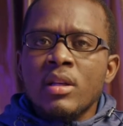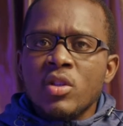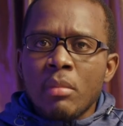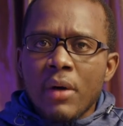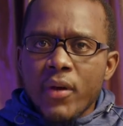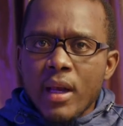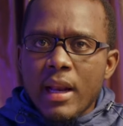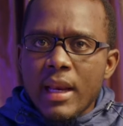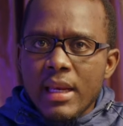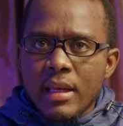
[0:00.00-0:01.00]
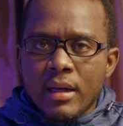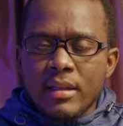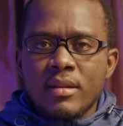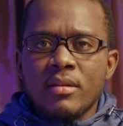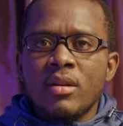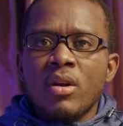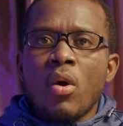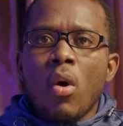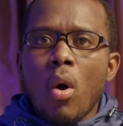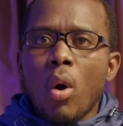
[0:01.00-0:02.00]
Some African leaders
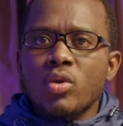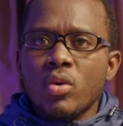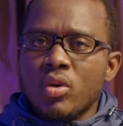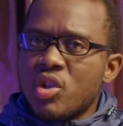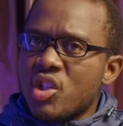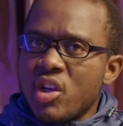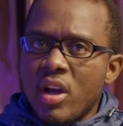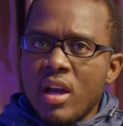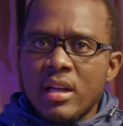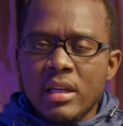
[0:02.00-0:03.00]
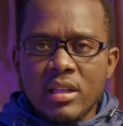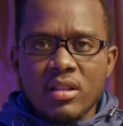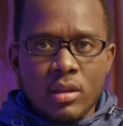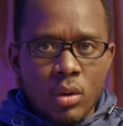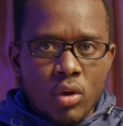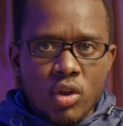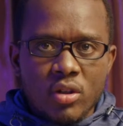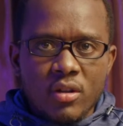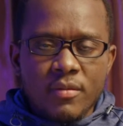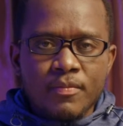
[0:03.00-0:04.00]
also share this
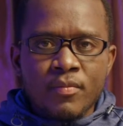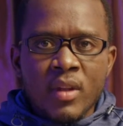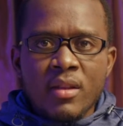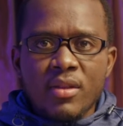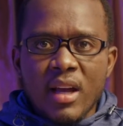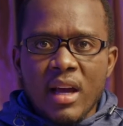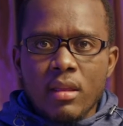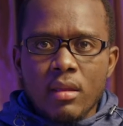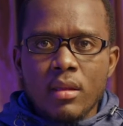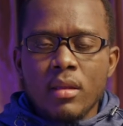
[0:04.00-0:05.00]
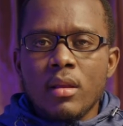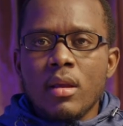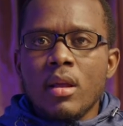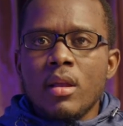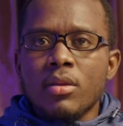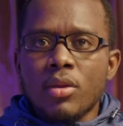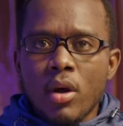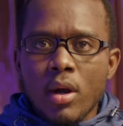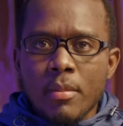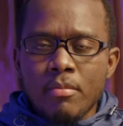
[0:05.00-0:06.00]
notion that
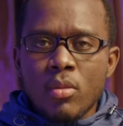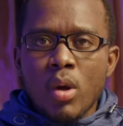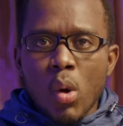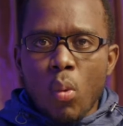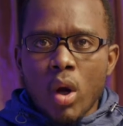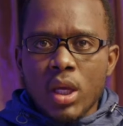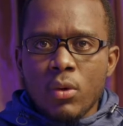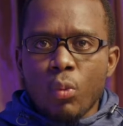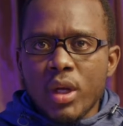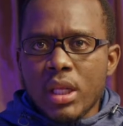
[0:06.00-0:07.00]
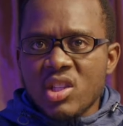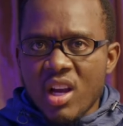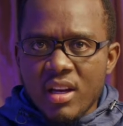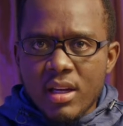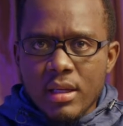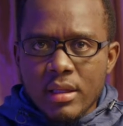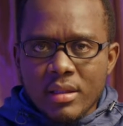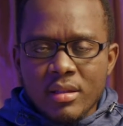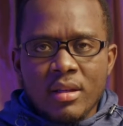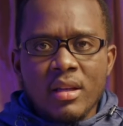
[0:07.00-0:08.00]
them working with the
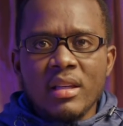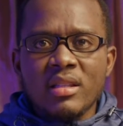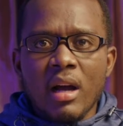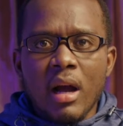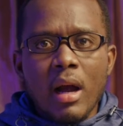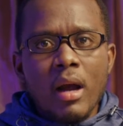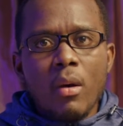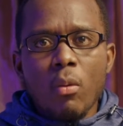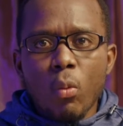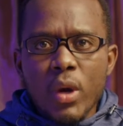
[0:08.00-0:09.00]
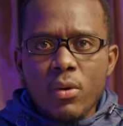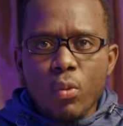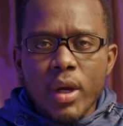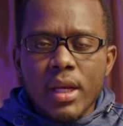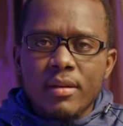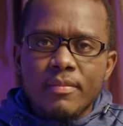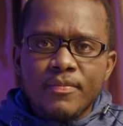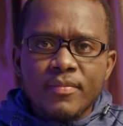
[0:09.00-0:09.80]
Chinese is a win-win.